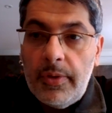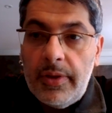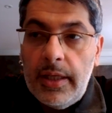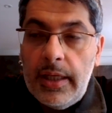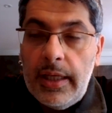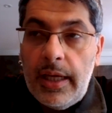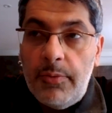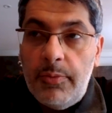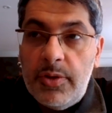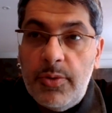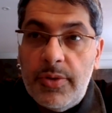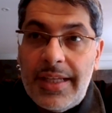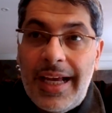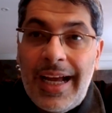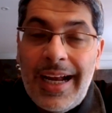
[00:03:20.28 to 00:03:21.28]
Lilyhead, which
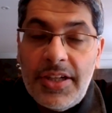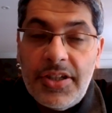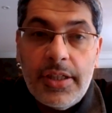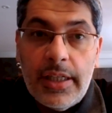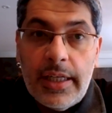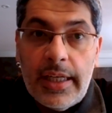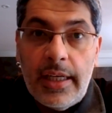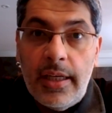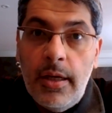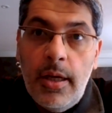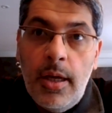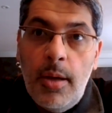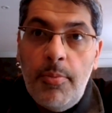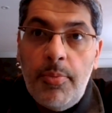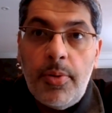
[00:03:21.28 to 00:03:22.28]
was actually
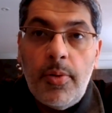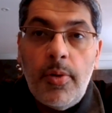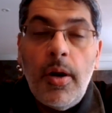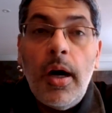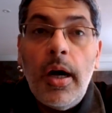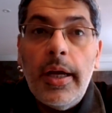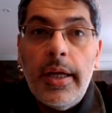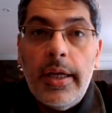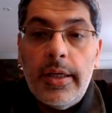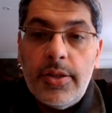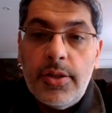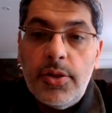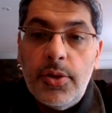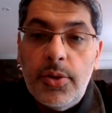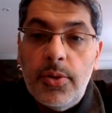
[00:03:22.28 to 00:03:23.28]
prior
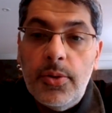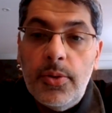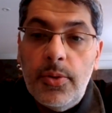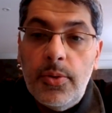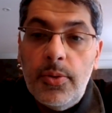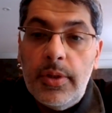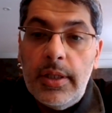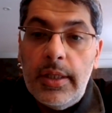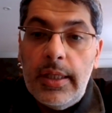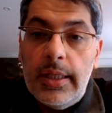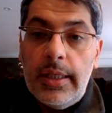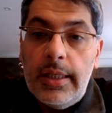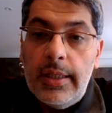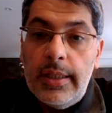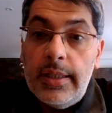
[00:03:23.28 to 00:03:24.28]
to
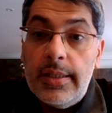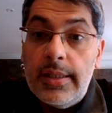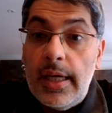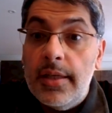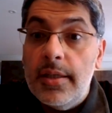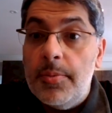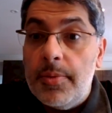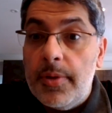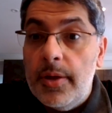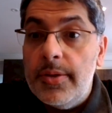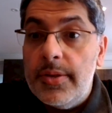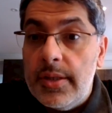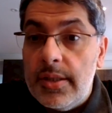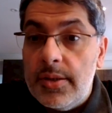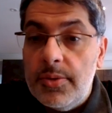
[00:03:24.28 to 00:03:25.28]
the tender
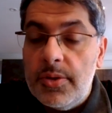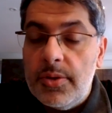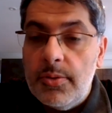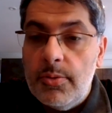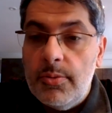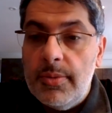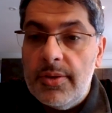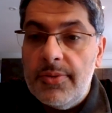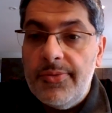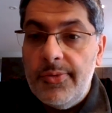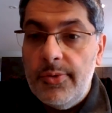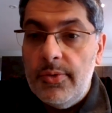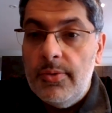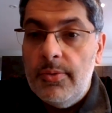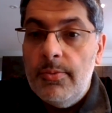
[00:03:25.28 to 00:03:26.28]
process, which is almost
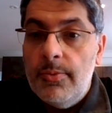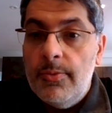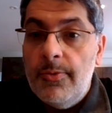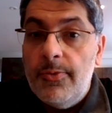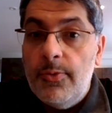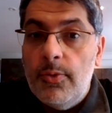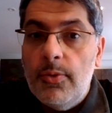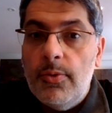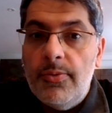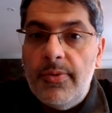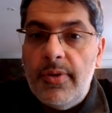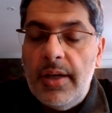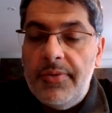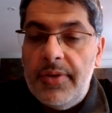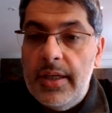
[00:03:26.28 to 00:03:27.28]
four or
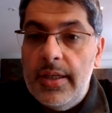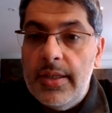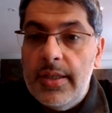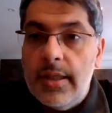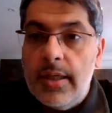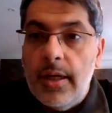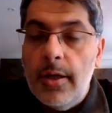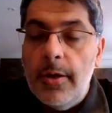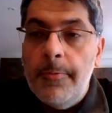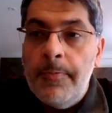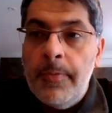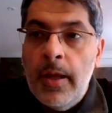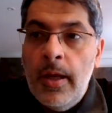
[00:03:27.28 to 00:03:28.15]
five years ago,